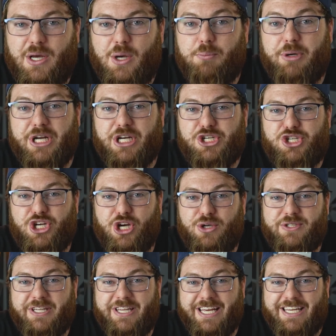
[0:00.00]
but it
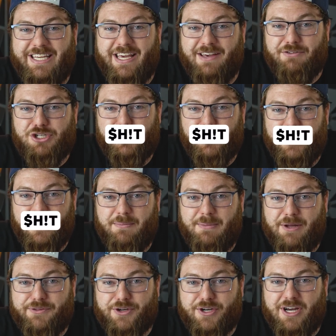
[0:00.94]
shows that they give a shit
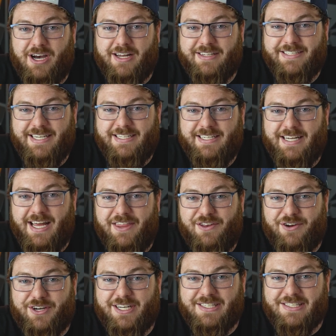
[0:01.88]
about their content and
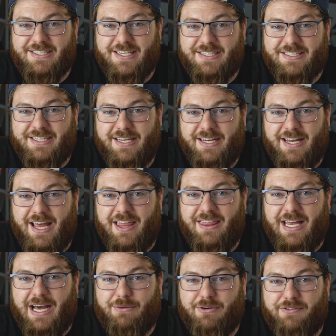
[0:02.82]
they're consistent,
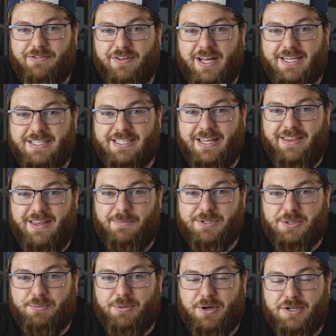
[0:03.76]
and that reflects in them
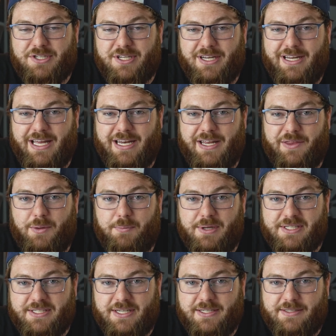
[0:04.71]
as a person and in their
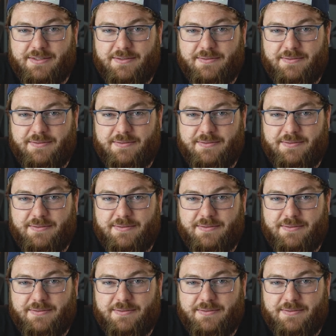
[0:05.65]
business.